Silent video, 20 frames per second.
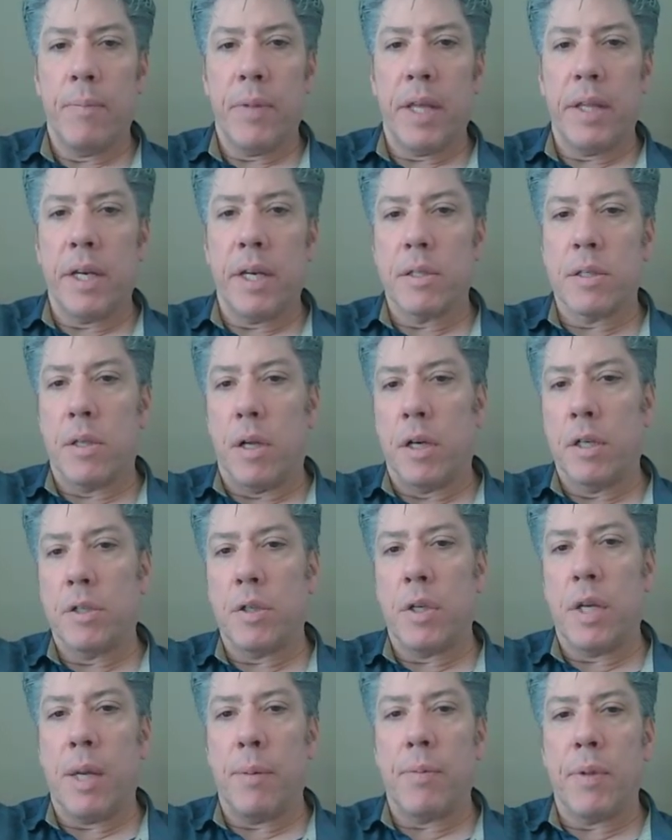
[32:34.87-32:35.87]
And then as long as
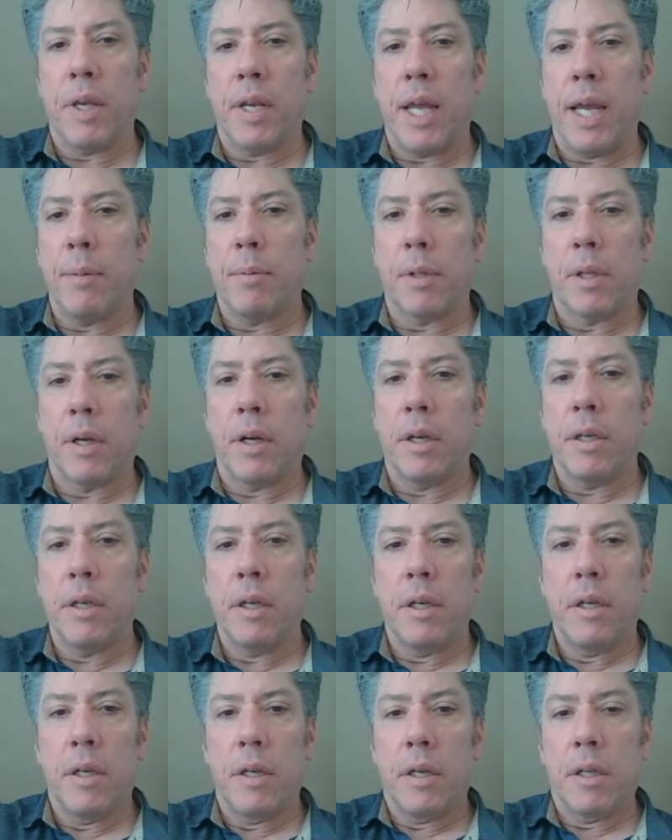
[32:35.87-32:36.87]
you keep the enable on,
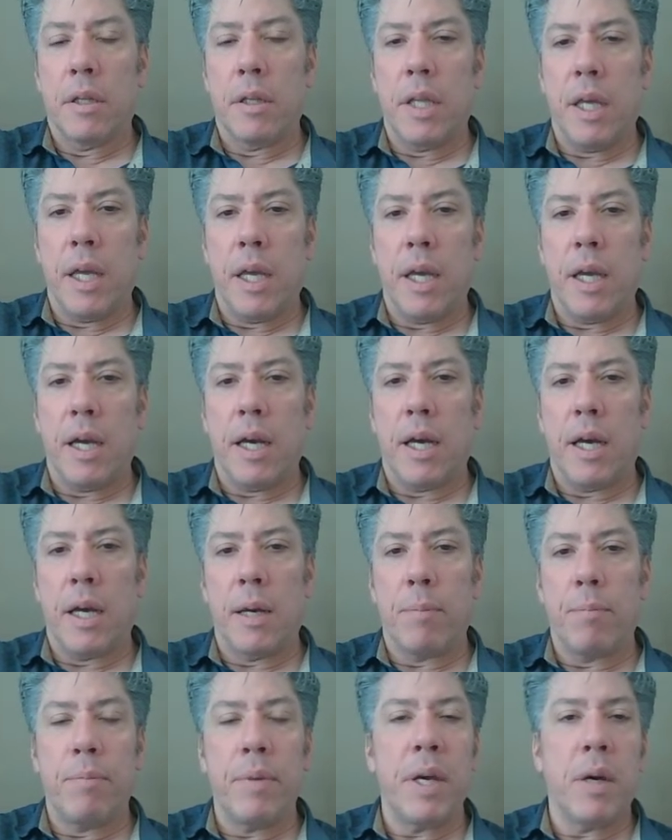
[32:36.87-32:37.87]
the
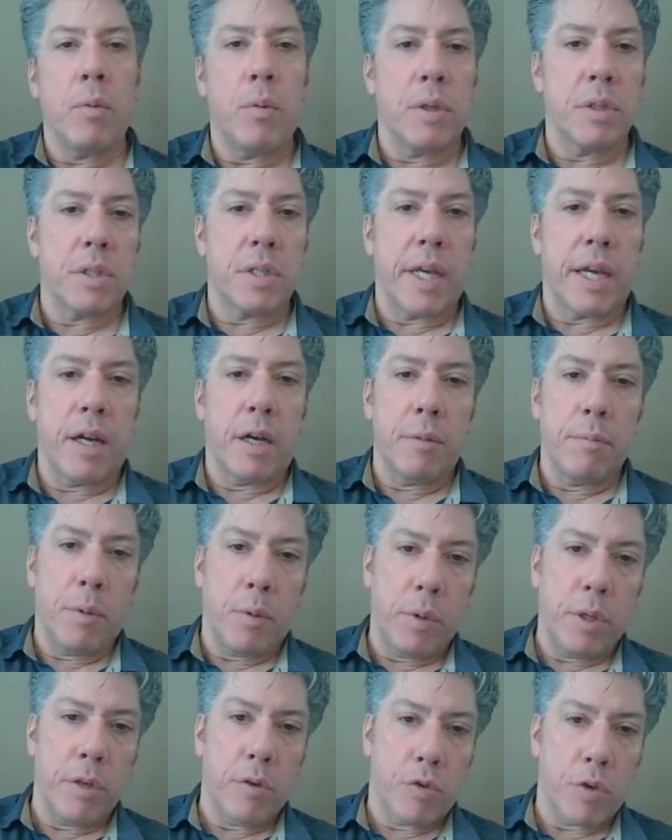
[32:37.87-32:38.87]
uh, bit will stay on,
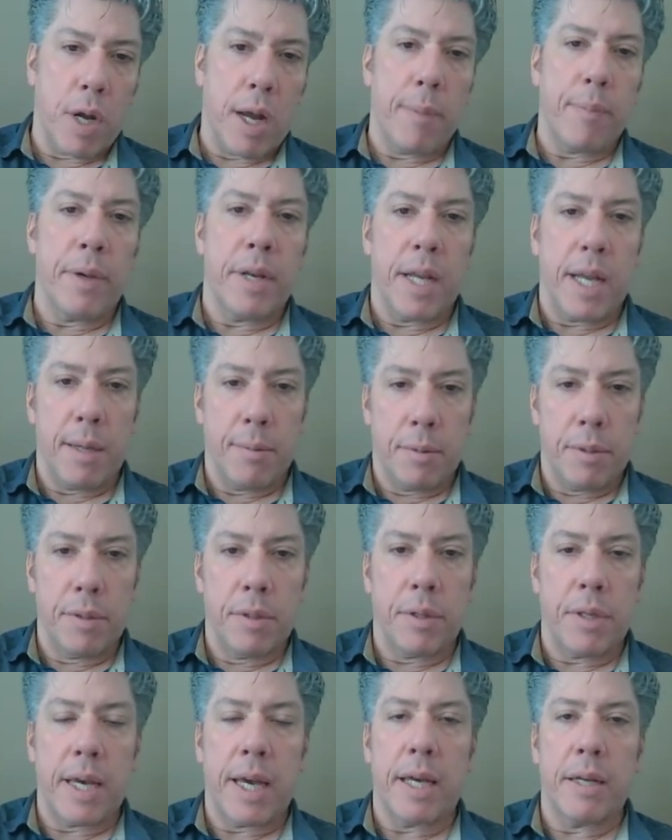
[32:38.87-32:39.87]
but when you drop enable,
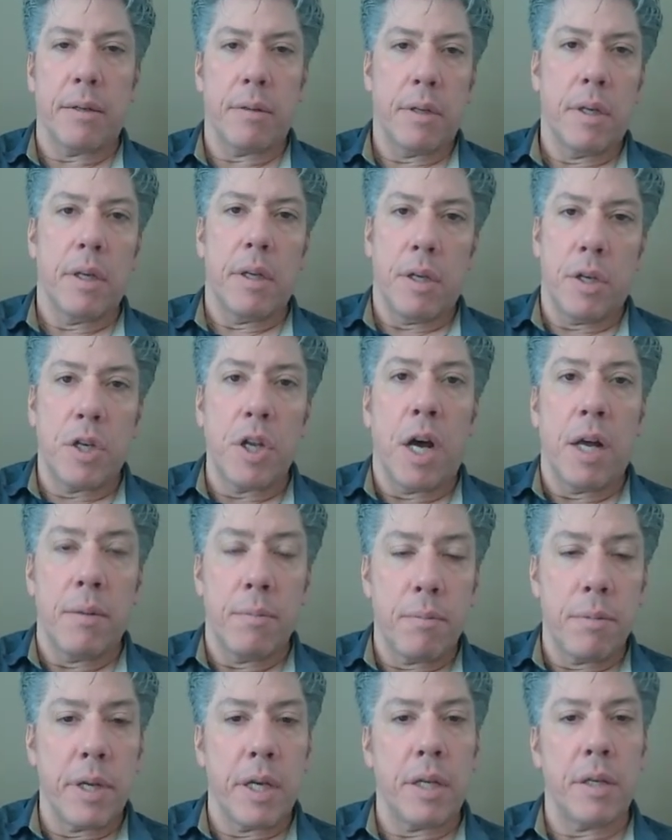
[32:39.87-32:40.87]
that
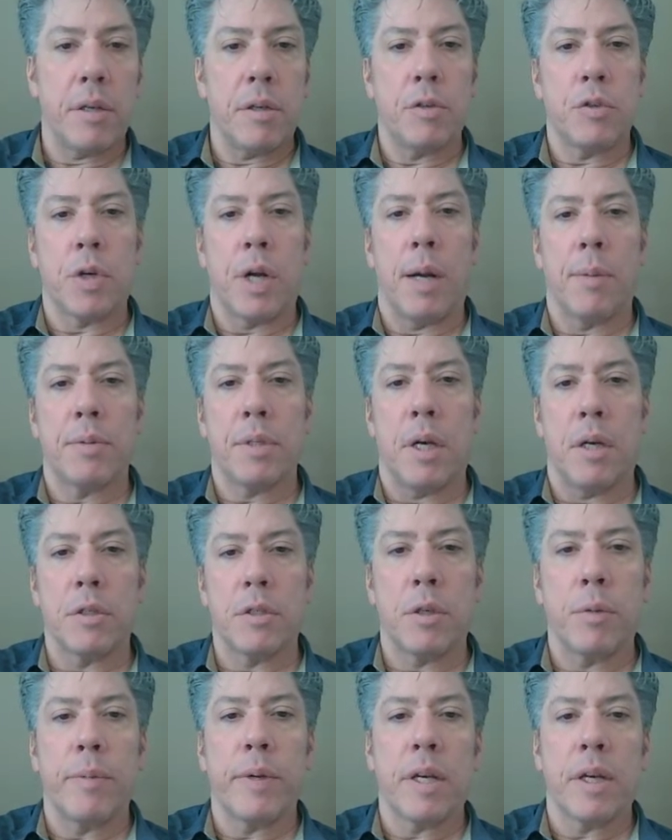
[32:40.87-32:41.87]
done bit drops
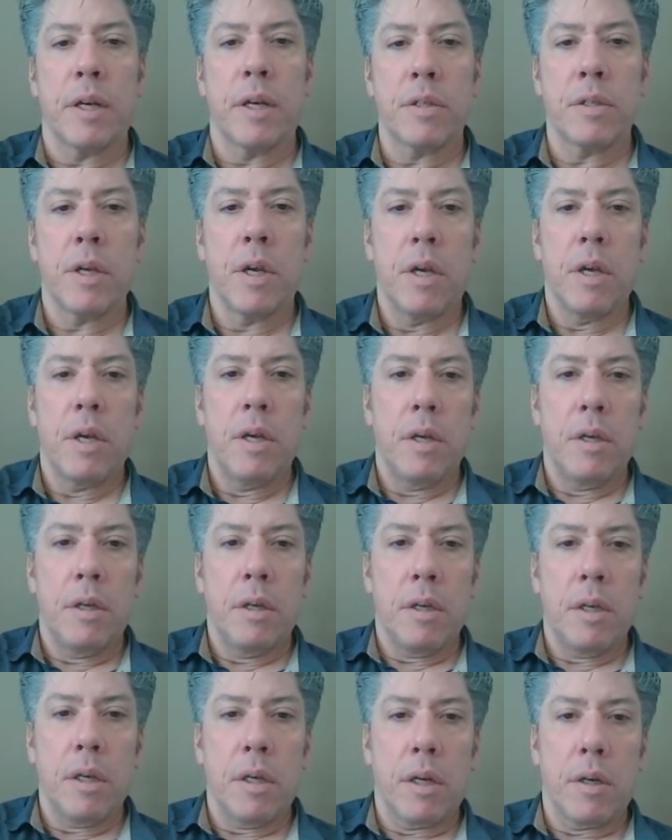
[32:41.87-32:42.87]
also because,
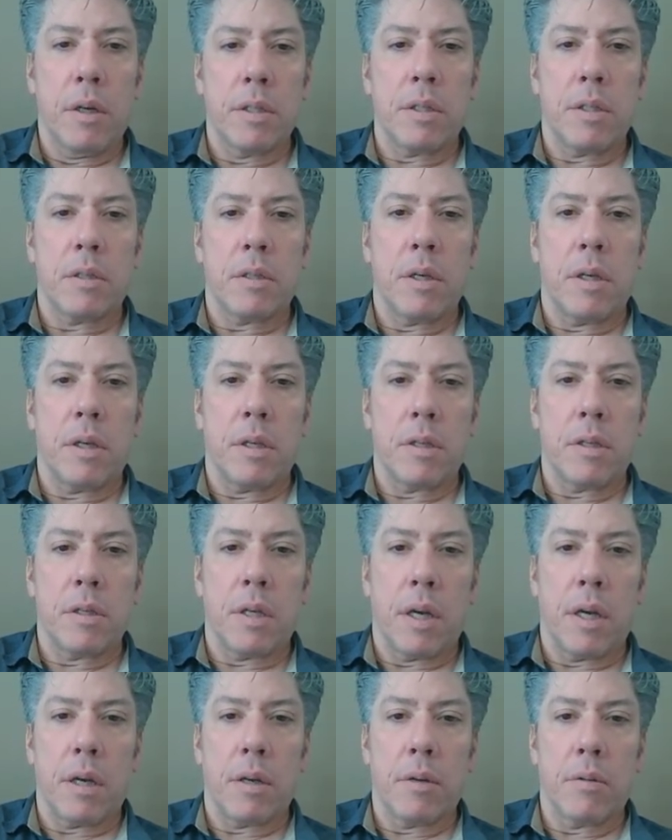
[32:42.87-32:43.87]
you know, it's it
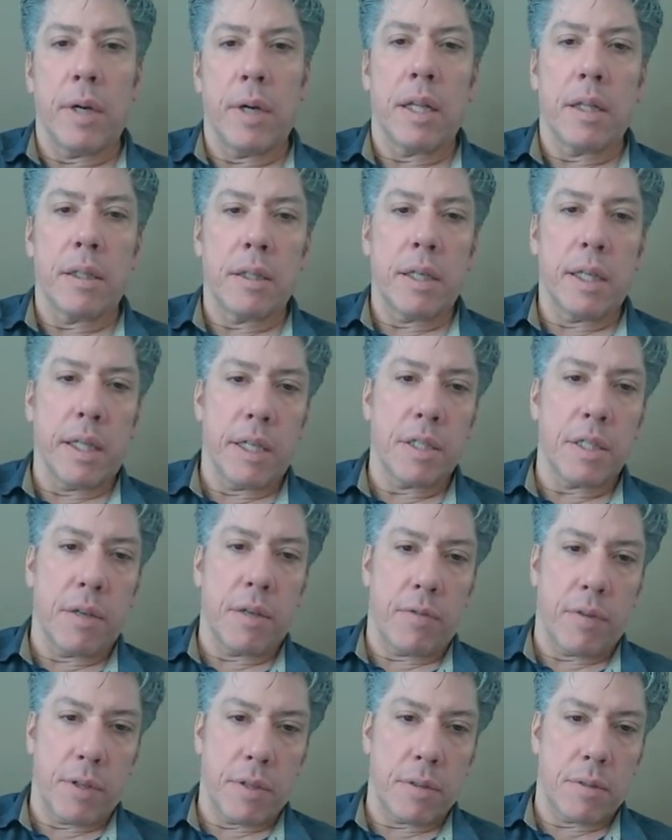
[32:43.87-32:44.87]
uh, well at least
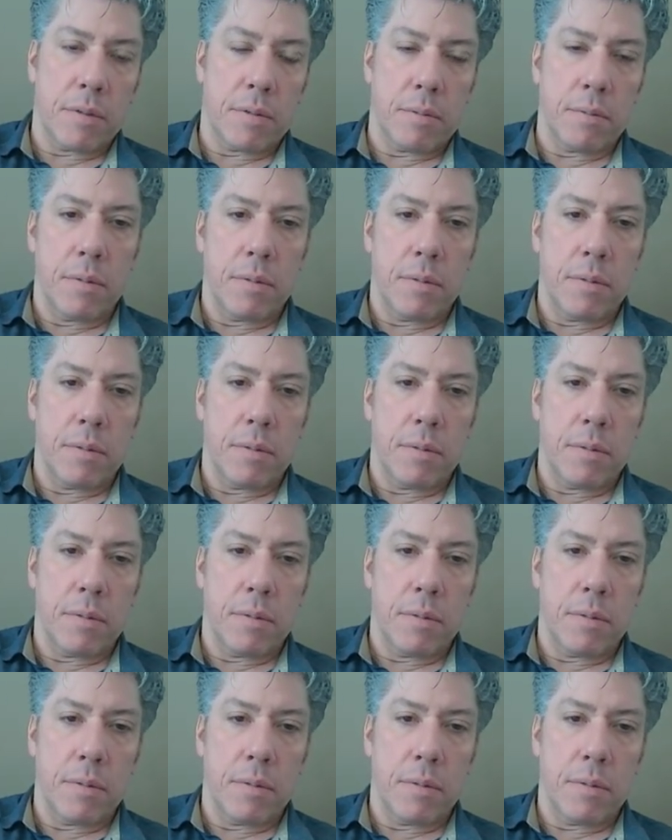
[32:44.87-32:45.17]
if it's